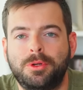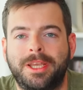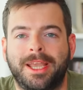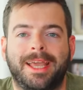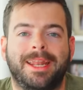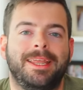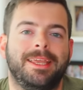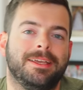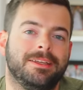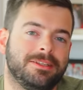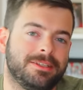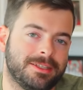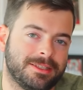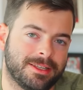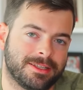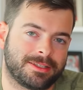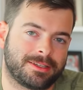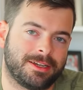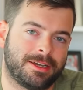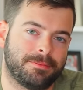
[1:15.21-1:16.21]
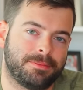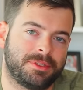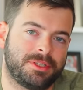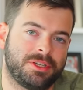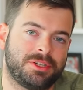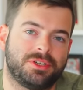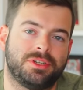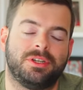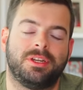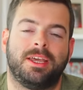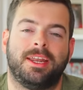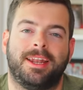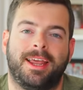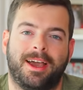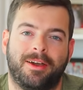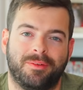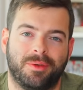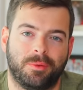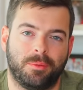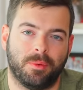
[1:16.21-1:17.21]
get into this competition and
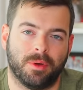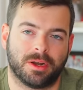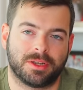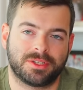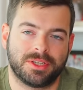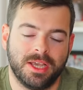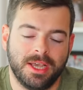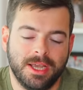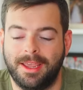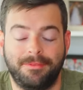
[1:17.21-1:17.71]
how it works.